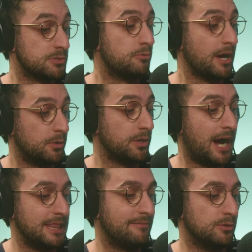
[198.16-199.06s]
record
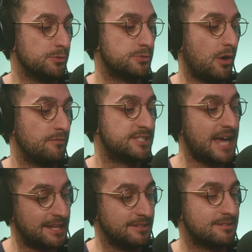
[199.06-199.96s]
high levels of
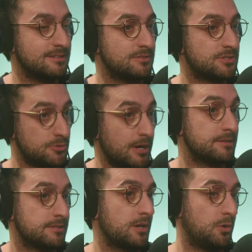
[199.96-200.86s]
sadness and stress,